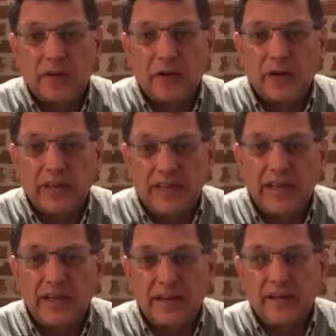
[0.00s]
and Åke
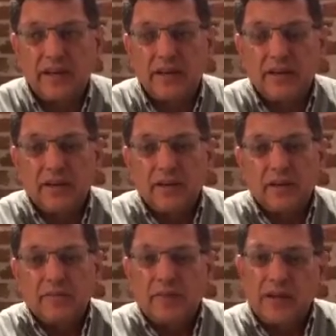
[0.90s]
Lindgren.
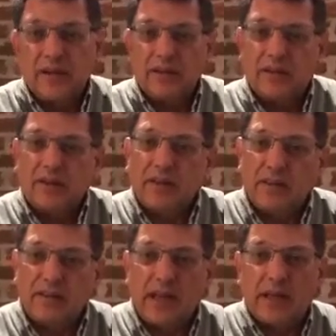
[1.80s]
And
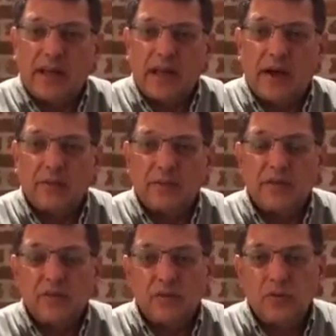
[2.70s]
that allowed me
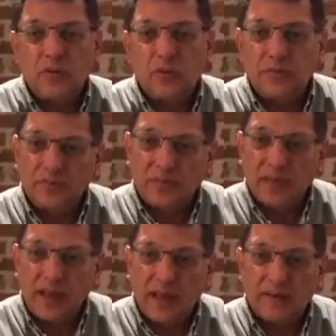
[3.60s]
to
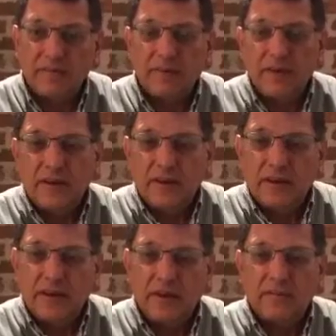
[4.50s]
have
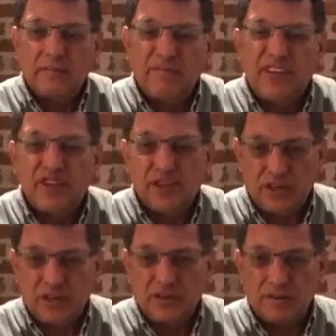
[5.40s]
a vision
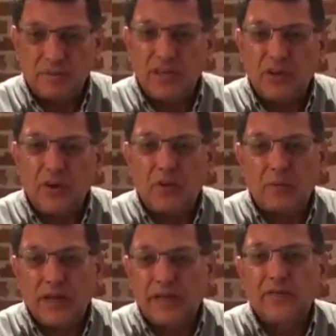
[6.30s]
beyond
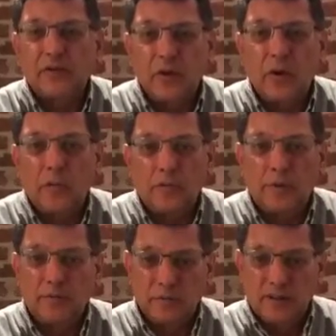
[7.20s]
my scope
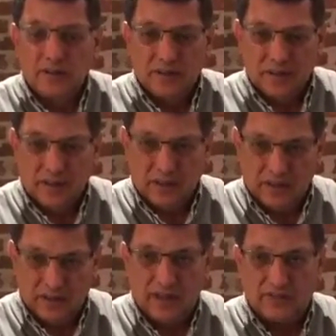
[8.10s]

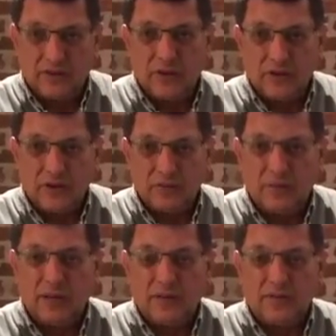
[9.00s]
as such,
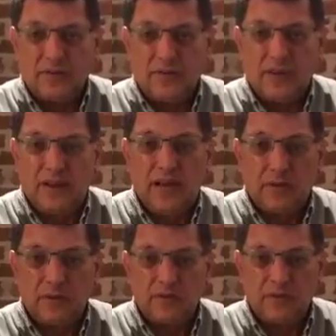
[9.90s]
because I
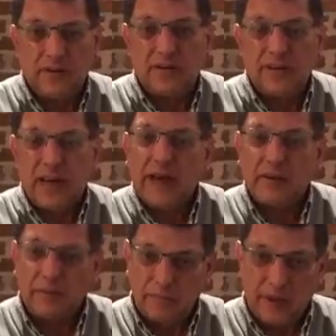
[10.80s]
was very
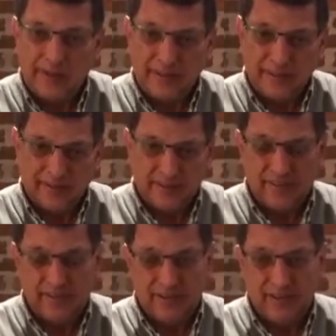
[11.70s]
narrow-minded at
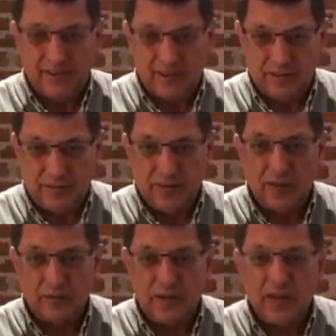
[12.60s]
that time.
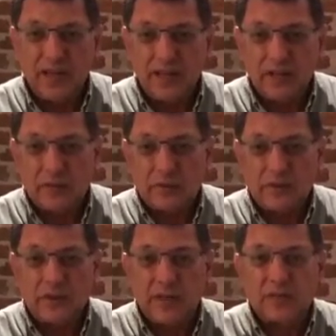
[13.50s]
And when I had the
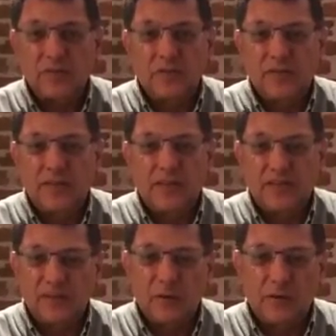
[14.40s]
opportunity to see the
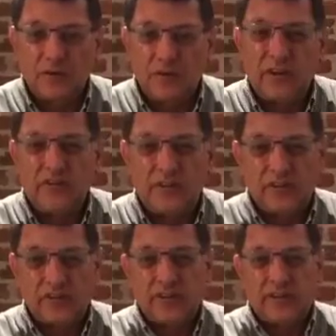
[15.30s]
sort of
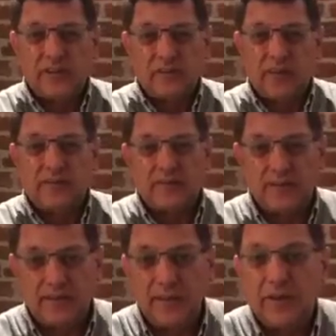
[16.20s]
research that takes place
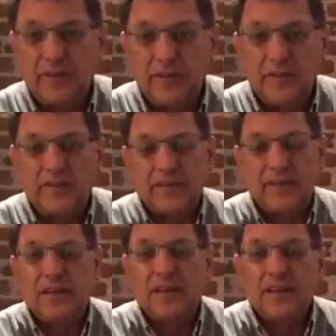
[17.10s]
at the
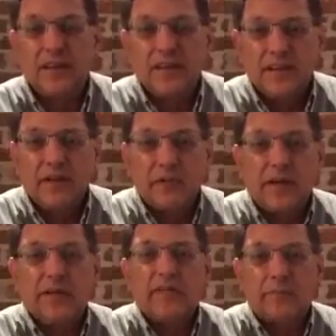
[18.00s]
Karolinska, it
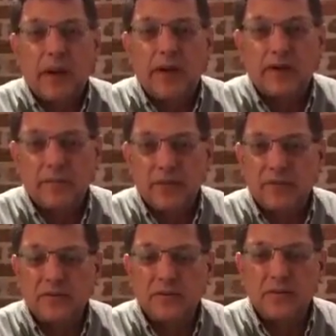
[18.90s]
really inspired me
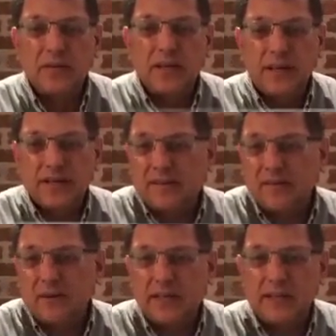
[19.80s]
to
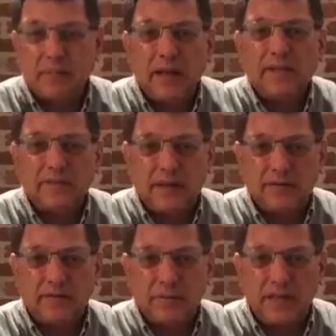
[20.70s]
get the best out
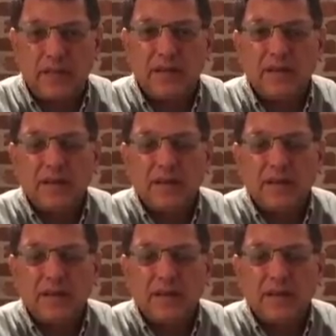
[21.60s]
of me.